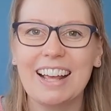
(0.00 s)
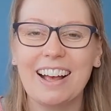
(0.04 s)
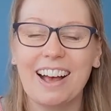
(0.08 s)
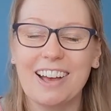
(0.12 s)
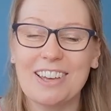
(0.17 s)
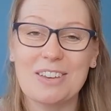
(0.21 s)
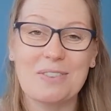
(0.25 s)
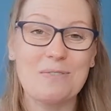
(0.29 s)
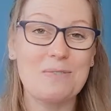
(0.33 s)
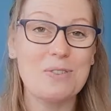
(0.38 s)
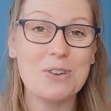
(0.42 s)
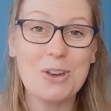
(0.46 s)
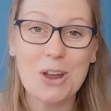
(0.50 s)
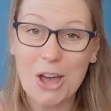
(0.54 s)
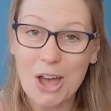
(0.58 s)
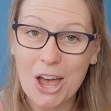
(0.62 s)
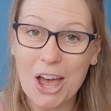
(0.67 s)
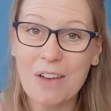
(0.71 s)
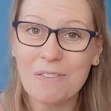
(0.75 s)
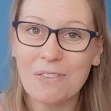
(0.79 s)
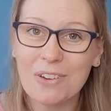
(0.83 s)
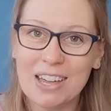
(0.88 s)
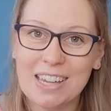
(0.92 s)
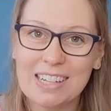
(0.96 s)
Are you
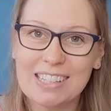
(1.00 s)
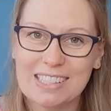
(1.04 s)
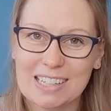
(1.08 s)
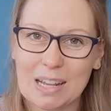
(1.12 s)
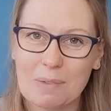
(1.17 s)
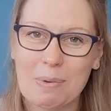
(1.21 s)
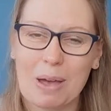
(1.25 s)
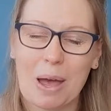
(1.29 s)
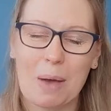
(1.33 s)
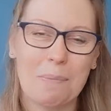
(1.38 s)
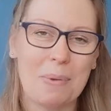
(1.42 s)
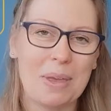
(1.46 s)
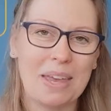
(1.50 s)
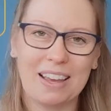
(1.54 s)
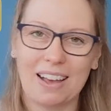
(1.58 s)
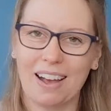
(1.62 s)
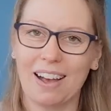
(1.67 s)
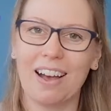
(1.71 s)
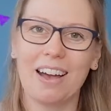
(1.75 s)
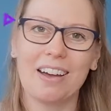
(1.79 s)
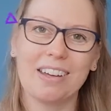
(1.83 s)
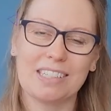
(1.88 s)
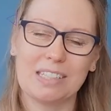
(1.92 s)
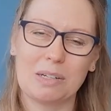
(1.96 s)
nervous about being
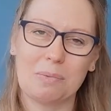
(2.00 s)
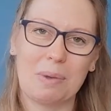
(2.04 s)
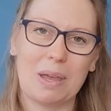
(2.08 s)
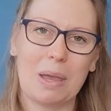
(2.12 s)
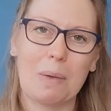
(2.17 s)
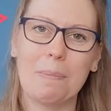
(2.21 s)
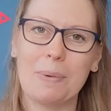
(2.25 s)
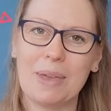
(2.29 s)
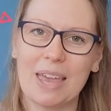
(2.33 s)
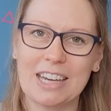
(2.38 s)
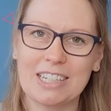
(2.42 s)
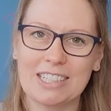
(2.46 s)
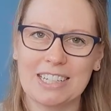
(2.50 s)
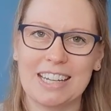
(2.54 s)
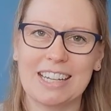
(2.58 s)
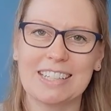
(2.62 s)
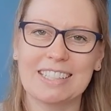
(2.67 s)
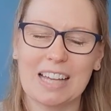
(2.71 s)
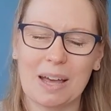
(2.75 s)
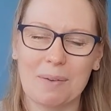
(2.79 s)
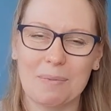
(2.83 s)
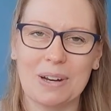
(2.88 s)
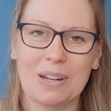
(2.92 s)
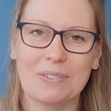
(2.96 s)
asked to be a PhD
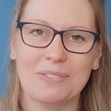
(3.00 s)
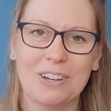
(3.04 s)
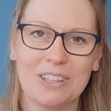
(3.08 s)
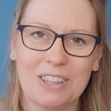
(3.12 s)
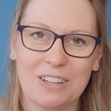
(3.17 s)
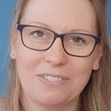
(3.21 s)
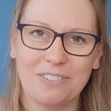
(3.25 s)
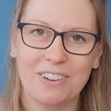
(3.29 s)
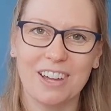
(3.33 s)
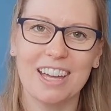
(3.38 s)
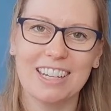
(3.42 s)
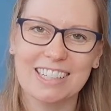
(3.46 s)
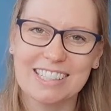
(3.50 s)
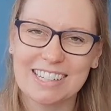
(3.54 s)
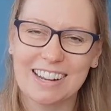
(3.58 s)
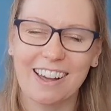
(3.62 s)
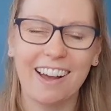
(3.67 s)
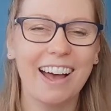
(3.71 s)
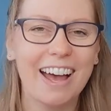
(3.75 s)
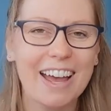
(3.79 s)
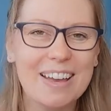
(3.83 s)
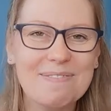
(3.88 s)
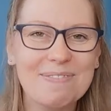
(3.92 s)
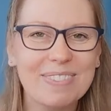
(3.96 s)
examiner for the first
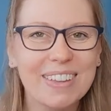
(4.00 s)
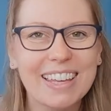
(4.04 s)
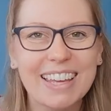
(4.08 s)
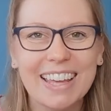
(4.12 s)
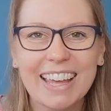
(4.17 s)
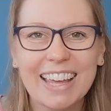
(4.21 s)
time?